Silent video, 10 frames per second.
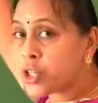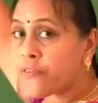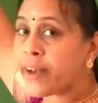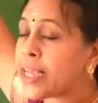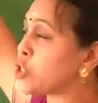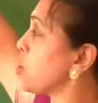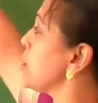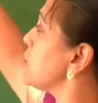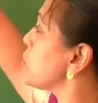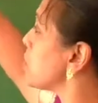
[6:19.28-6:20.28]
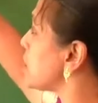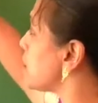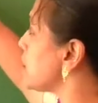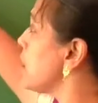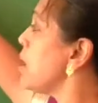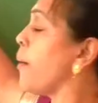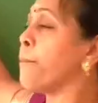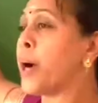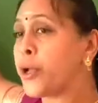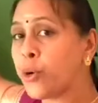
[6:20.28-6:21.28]
of natural resources,
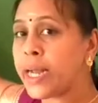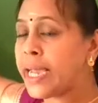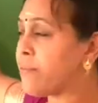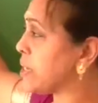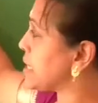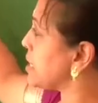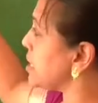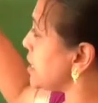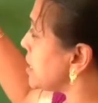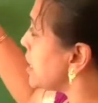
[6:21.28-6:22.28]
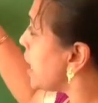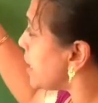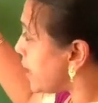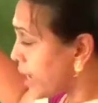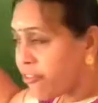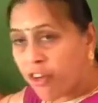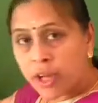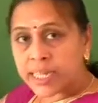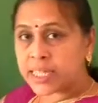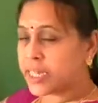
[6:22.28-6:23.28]
biodiversity,
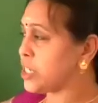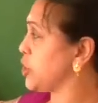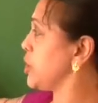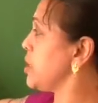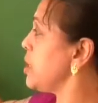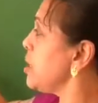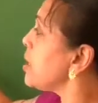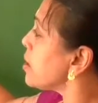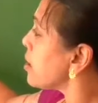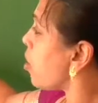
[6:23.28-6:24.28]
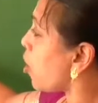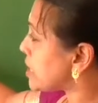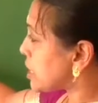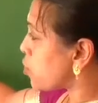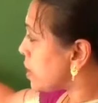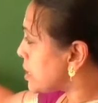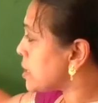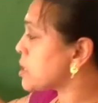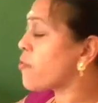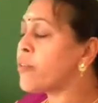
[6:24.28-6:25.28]
deforestation,
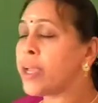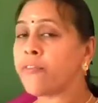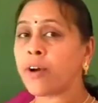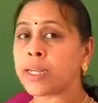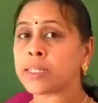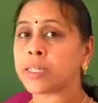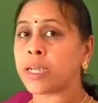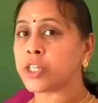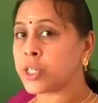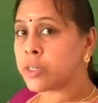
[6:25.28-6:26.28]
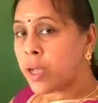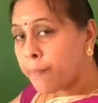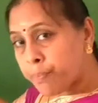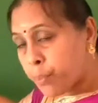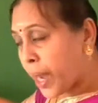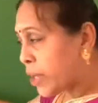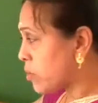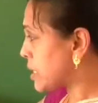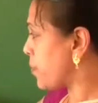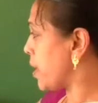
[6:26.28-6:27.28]
consequences of deforestation,
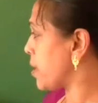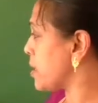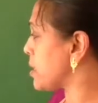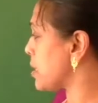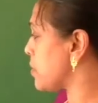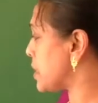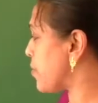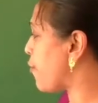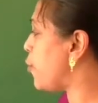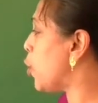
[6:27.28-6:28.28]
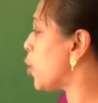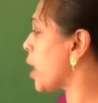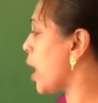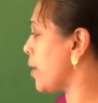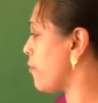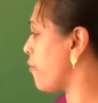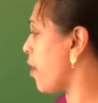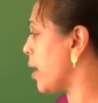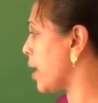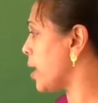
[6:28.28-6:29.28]
biosphere reserves, flora and
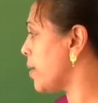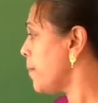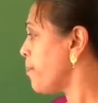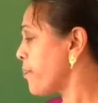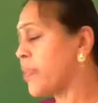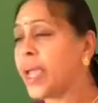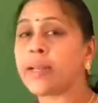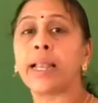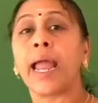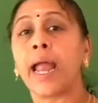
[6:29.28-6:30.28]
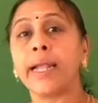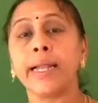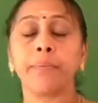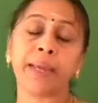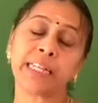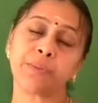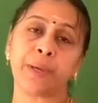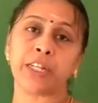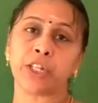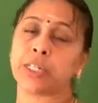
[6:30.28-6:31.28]
fauna, then endemic
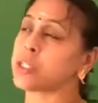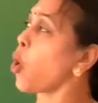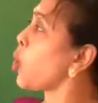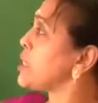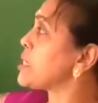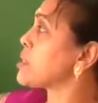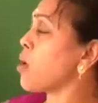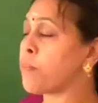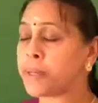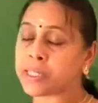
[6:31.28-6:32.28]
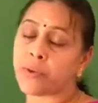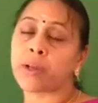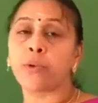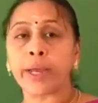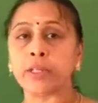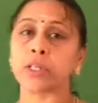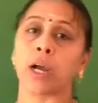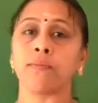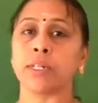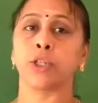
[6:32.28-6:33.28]
species. So all these topics we are going to
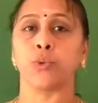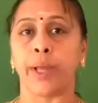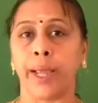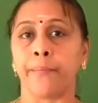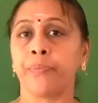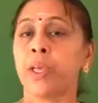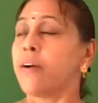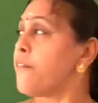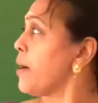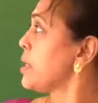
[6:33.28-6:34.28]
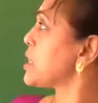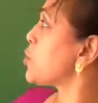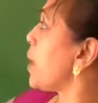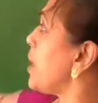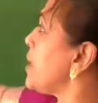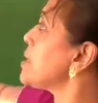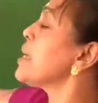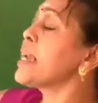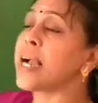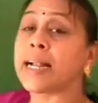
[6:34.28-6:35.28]
cover today. First one
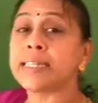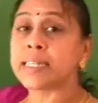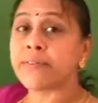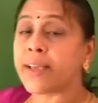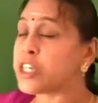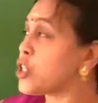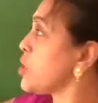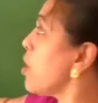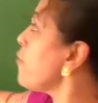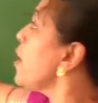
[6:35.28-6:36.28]
is conservation of